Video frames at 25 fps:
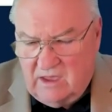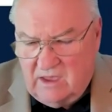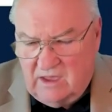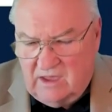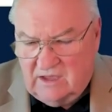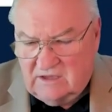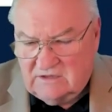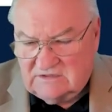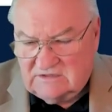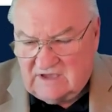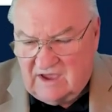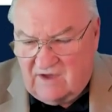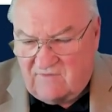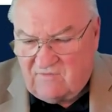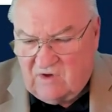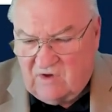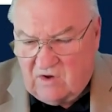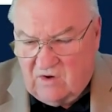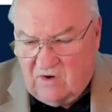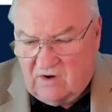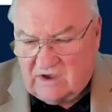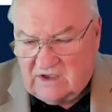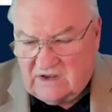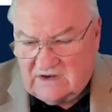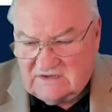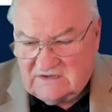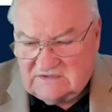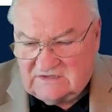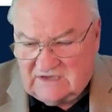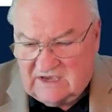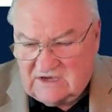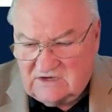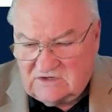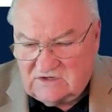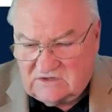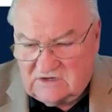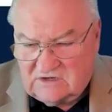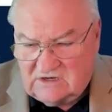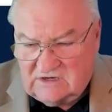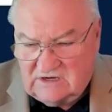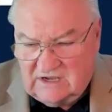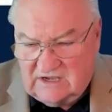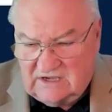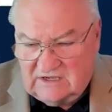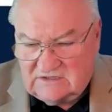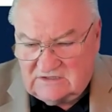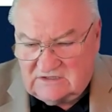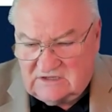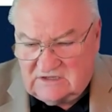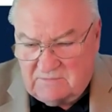is every organization
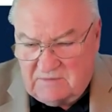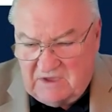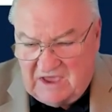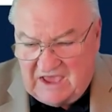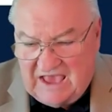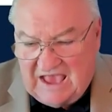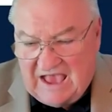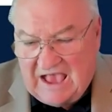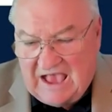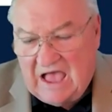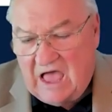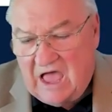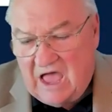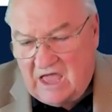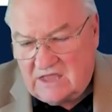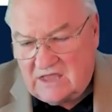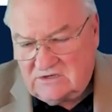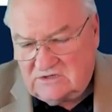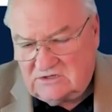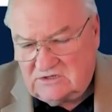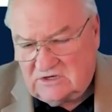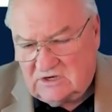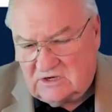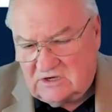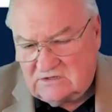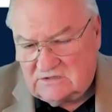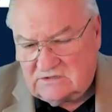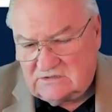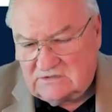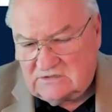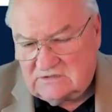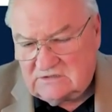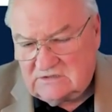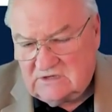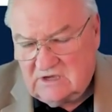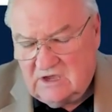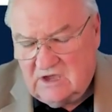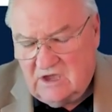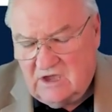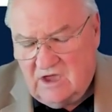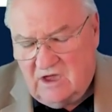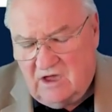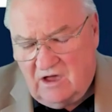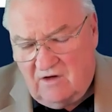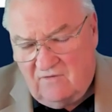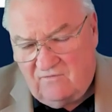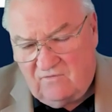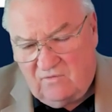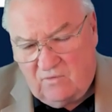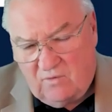needs to be conscious
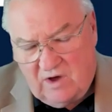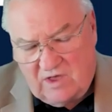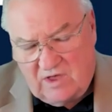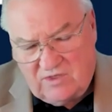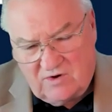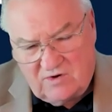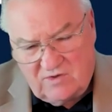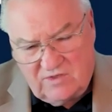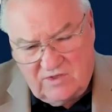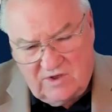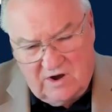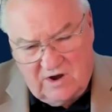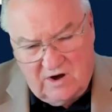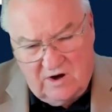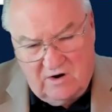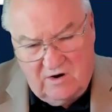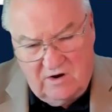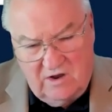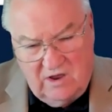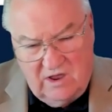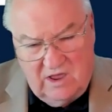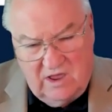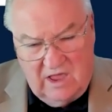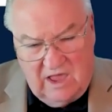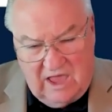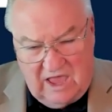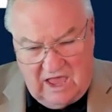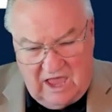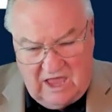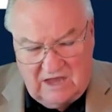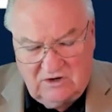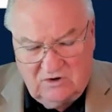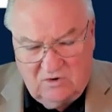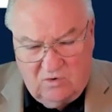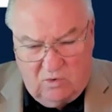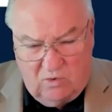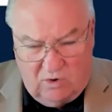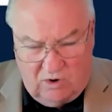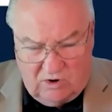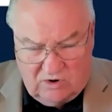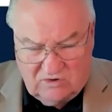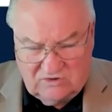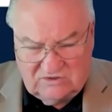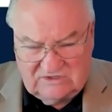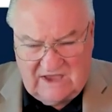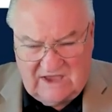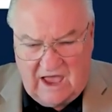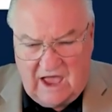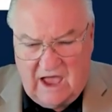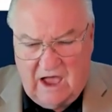of whether their
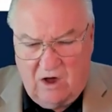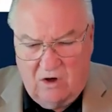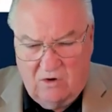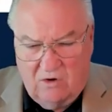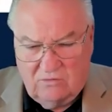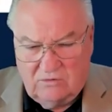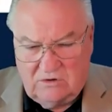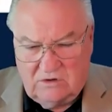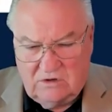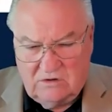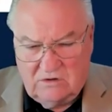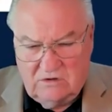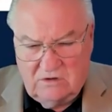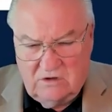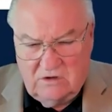headquarters out,